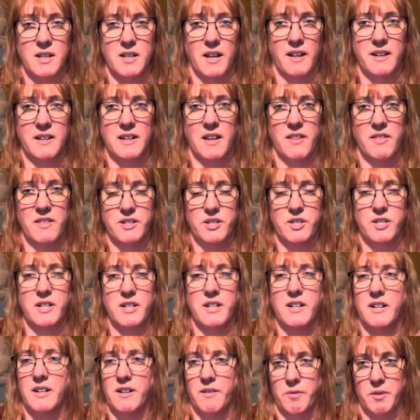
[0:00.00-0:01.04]
on this
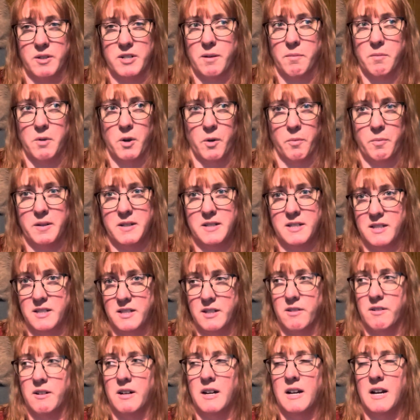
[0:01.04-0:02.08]
year, which I'm hoping to
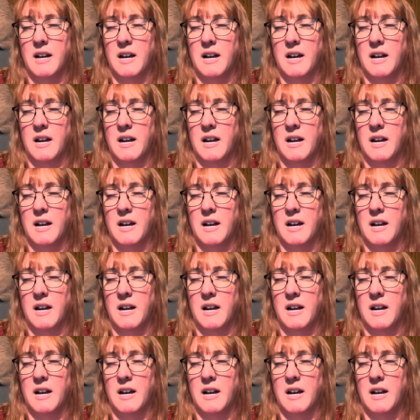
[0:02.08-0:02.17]
do